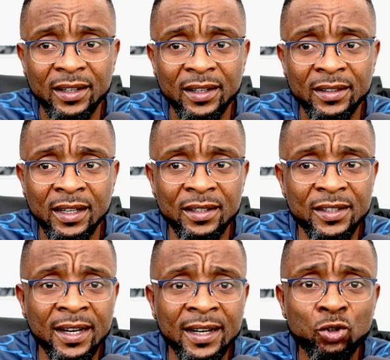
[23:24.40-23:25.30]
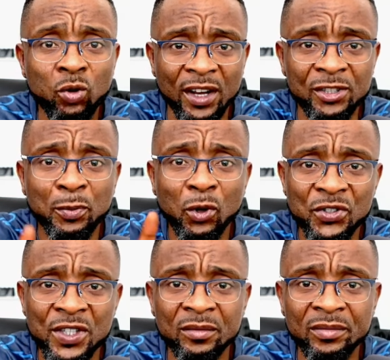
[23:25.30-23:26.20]
decided to expose
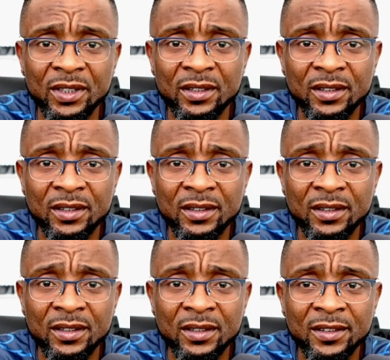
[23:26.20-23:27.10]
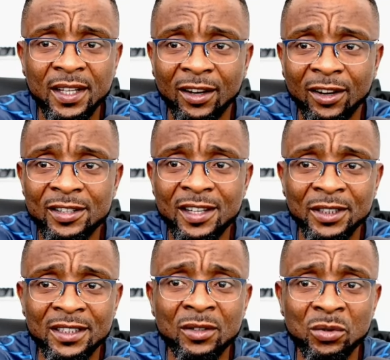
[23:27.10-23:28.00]
him. Tell us
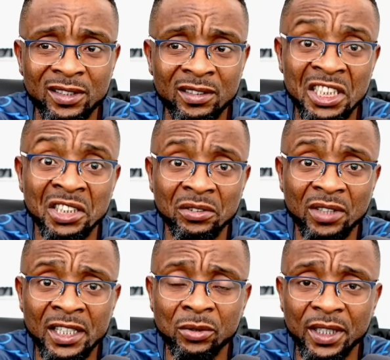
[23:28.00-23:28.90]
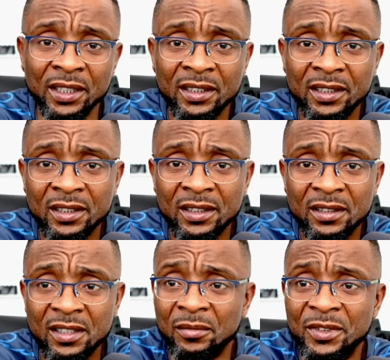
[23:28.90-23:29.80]
everything we knew anyway.
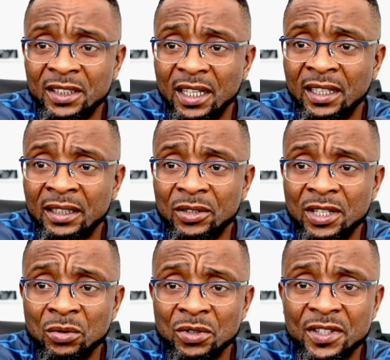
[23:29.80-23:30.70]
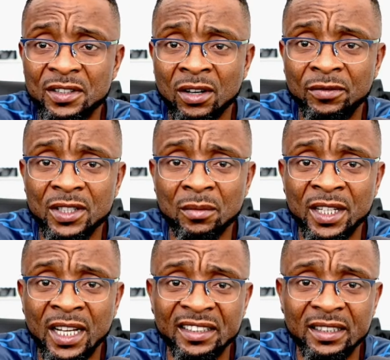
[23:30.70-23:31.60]
Something that Dangote would sit comfortably
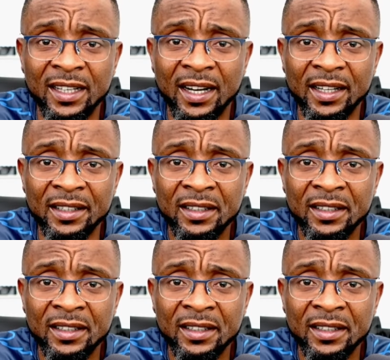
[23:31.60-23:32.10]
and deny.